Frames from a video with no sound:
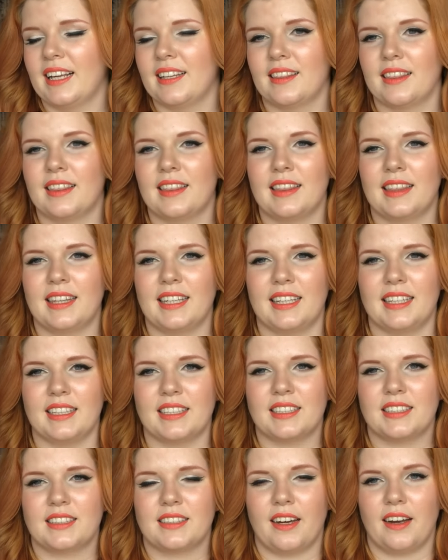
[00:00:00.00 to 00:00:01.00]
at
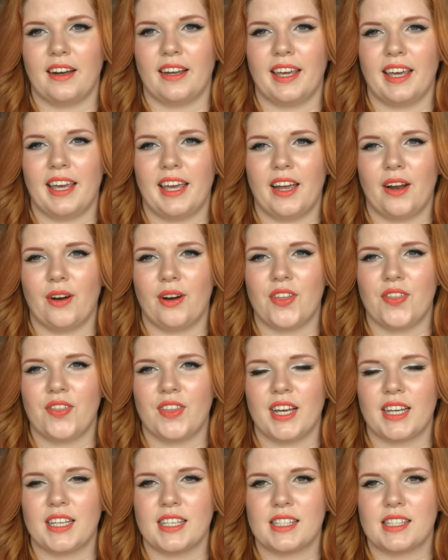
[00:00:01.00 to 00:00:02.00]
least a year in
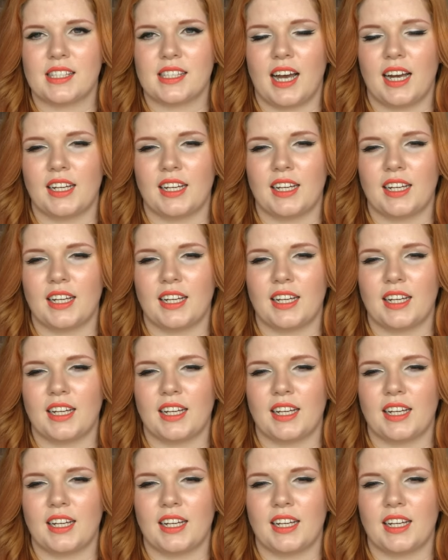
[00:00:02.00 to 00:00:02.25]
this.